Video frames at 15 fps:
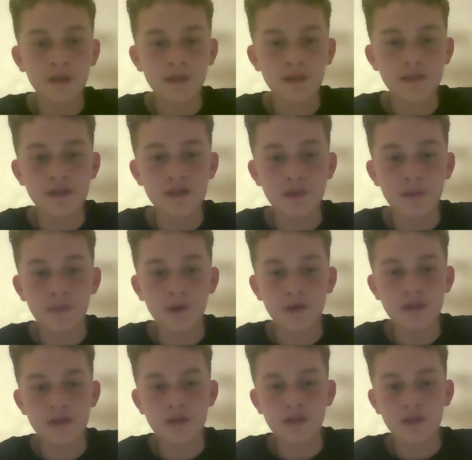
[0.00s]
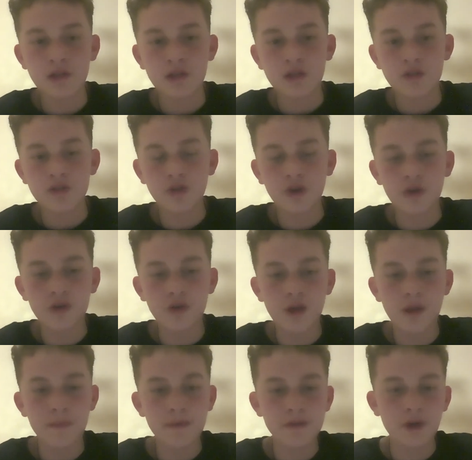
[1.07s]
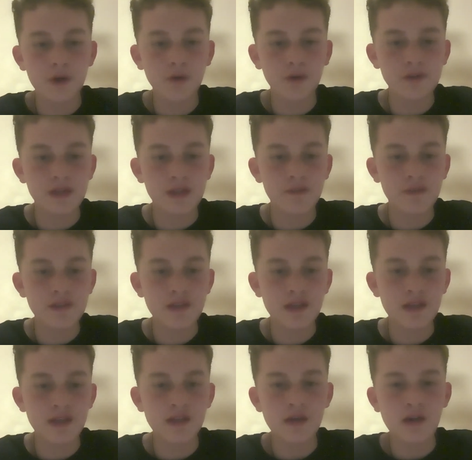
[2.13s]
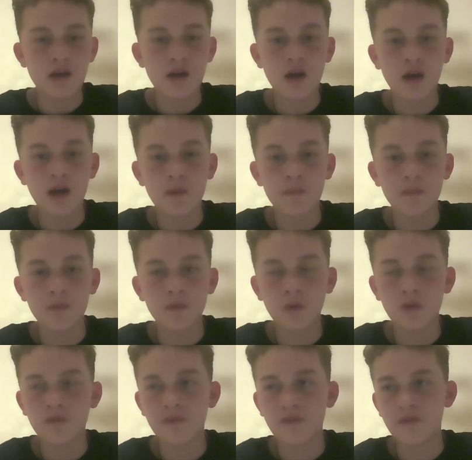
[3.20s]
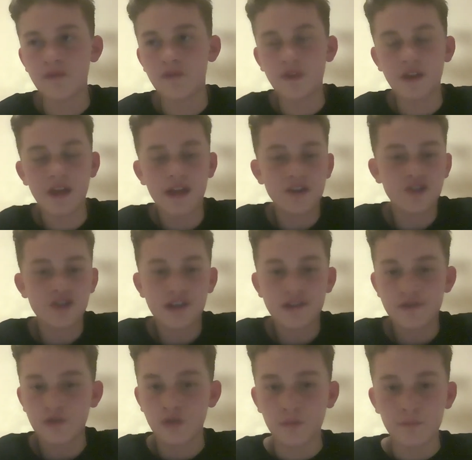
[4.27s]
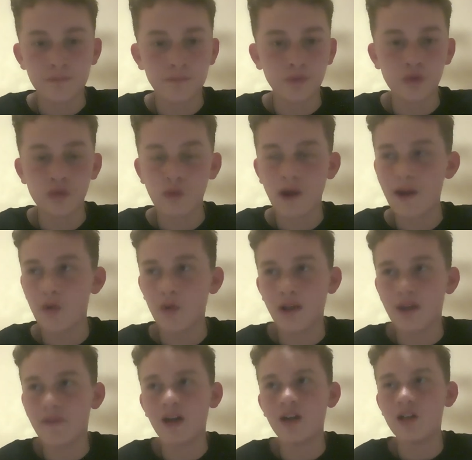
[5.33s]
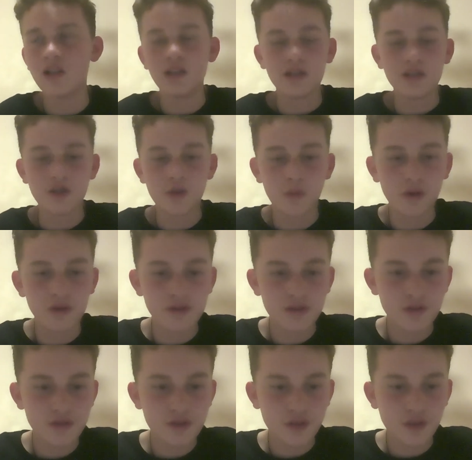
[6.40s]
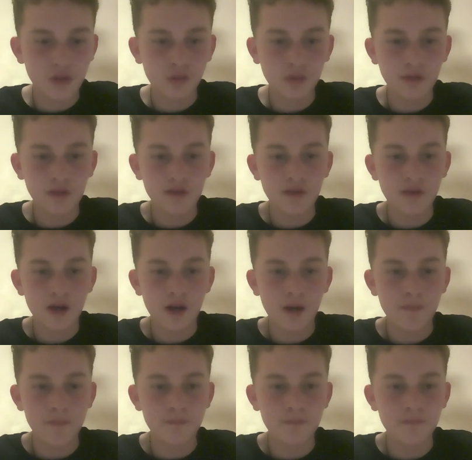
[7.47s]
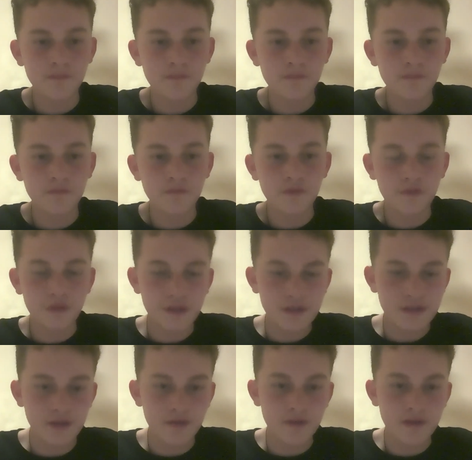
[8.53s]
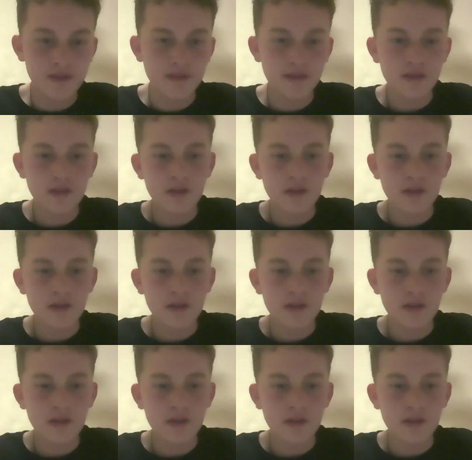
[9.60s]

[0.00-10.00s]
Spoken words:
This is the most shown episode on DVD, or VHS or Blu-ray or whatever you want to call it, for this series.